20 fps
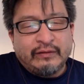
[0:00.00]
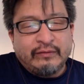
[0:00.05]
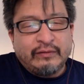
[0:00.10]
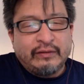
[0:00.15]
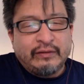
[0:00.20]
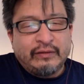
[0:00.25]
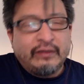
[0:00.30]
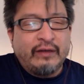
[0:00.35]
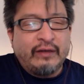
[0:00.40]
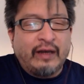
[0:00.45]

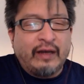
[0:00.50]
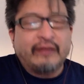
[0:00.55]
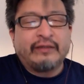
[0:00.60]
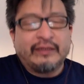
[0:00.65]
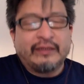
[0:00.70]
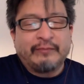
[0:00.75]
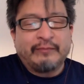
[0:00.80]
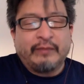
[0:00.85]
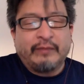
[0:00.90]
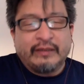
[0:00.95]
not
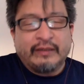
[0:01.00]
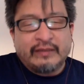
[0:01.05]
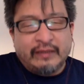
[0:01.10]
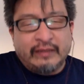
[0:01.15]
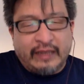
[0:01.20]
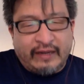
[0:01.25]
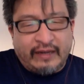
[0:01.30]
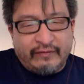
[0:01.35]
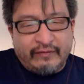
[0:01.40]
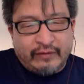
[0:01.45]
just be a
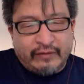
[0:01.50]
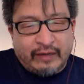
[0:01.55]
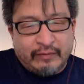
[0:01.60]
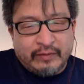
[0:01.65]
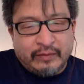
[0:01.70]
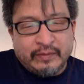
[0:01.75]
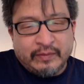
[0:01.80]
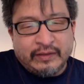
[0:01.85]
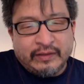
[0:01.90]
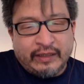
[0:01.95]
slave to
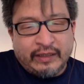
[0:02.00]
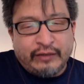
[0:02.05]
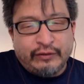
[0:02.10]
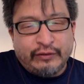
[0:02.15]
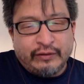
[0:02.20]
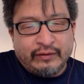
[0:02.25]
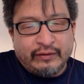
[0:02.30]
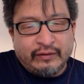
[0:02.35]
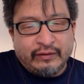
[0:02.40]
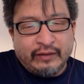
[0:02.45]

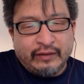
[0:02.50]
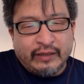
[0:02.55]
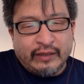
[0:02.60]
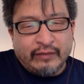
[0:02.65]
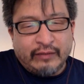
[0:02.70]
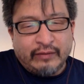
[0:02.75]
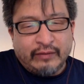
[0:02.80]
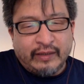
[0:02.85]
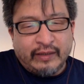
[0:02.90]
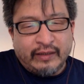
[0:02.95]
optimization, you
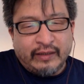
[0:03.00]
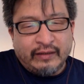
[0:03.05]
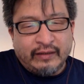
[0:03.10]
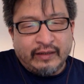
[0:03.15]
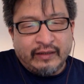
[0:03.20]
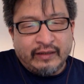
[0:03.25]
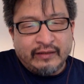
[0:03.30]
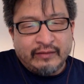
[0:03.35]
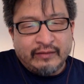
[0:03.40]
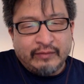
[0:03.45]
know,
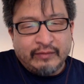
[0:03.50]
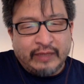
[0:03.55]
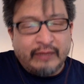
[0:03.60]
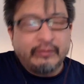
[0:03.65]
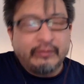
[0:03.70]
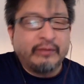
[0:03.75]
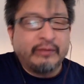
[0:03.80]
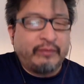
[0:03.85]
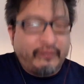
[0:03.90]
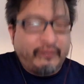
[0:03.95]
and to be
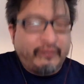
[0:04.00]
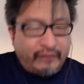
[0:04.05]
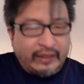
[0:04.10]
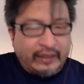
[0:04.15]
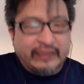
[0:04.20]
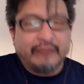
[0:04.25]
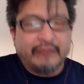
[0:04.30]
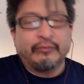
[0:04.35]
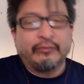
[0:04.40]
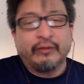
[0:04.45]
able to be
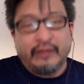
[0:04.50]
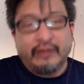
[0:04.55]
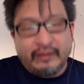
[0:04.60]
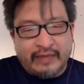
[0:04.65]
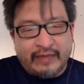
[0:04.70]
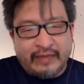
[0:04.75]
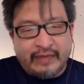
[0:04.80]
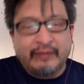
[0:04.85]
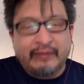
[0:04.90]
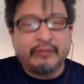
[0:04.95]
flexible and
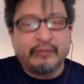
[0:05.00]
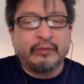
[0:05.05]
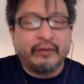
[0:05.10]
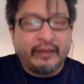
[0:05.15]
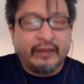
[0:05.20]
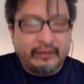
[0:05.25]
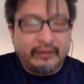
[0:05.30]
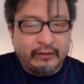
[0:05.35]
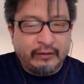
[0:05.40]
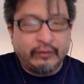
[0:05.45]
adaptable
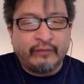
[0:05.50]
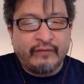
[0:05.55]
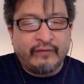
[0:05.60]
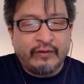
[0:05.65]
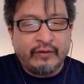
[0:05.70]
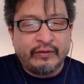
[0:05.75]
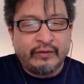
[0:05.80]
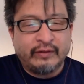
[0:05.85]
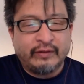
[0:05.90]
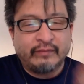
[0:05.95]
and to look
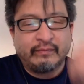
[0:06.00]
forward.